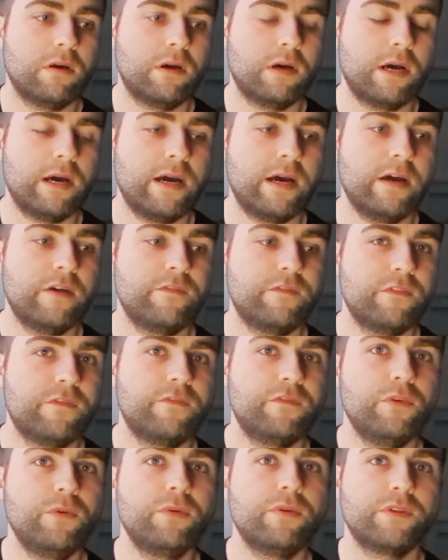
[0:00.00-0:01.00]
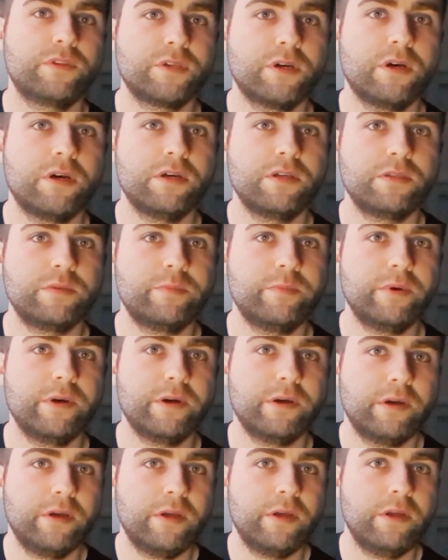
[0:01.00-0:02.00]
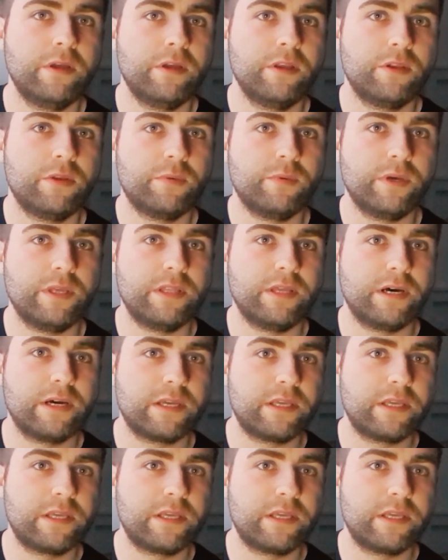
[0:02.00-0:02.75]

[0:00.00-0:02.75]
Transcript: I have a few guitars, but the way that I